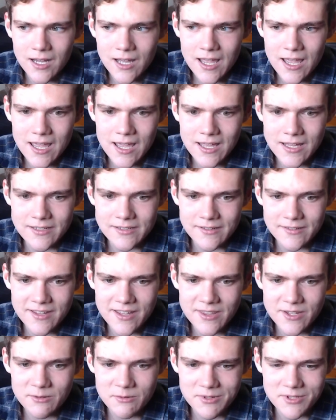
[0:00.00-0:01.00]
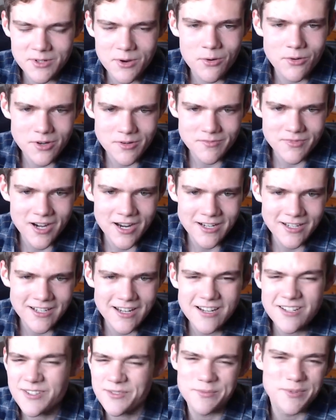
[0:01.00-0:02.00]
and then there was cornbread, and I
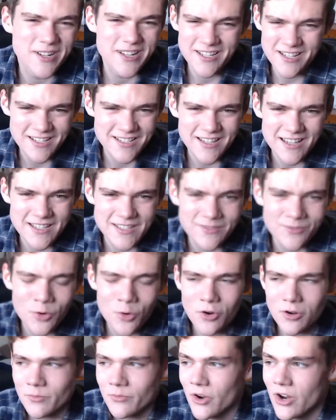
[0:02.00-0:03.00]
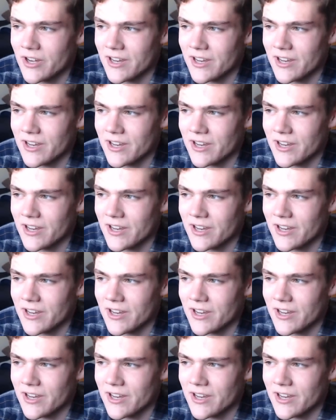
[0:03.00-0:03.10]
just wanted a slice of cornbread.